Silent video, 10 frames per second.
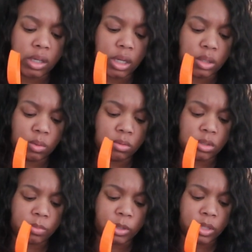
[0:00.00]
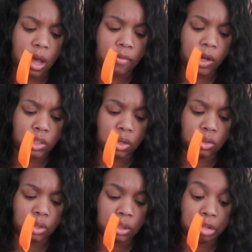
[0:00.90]
Because we were supposed to have our
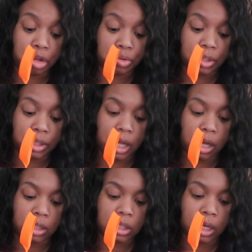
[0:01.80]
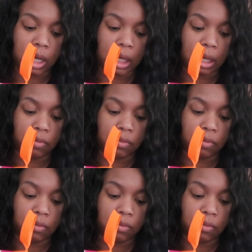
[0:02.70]
dose, dosage count today.